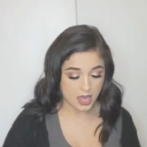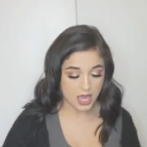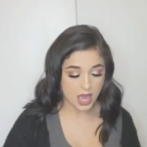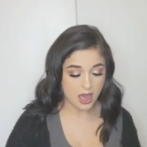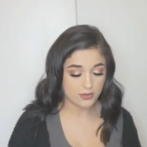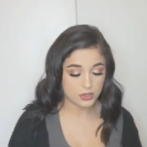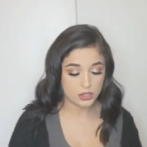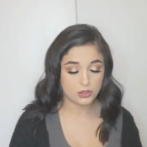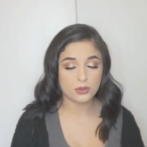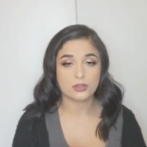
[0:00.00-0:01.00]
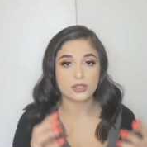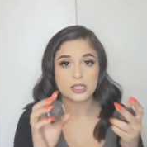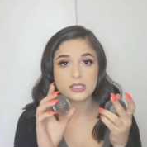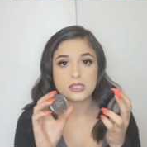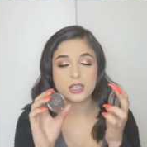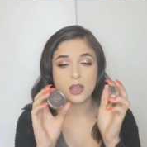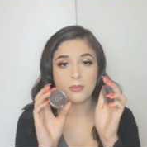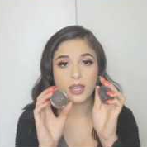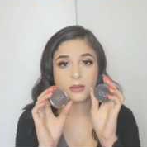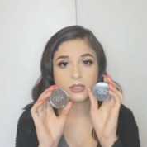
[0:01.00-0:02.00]
I have 2 of these
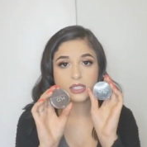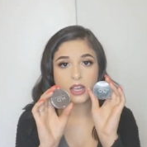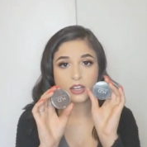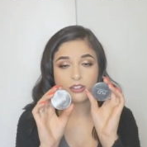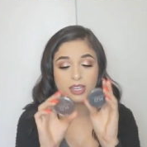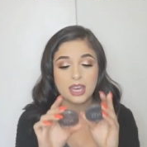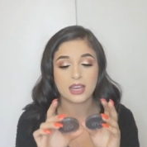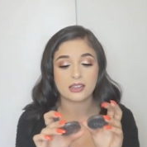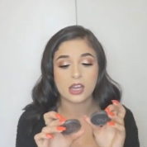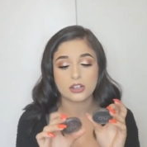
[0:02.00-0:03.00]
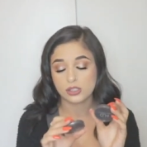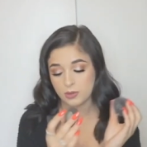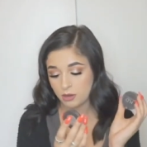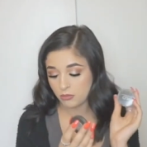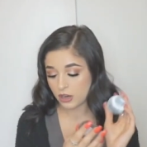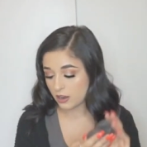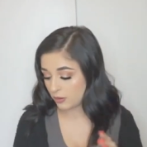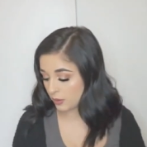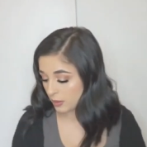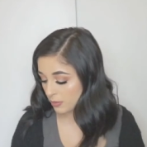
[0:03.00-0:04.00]
Makeup Designery cake liners, one in brown
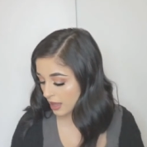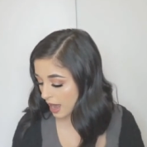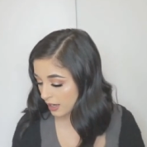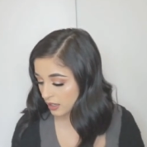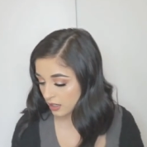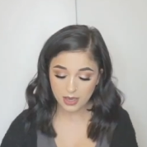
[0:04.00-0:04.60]
and one in black.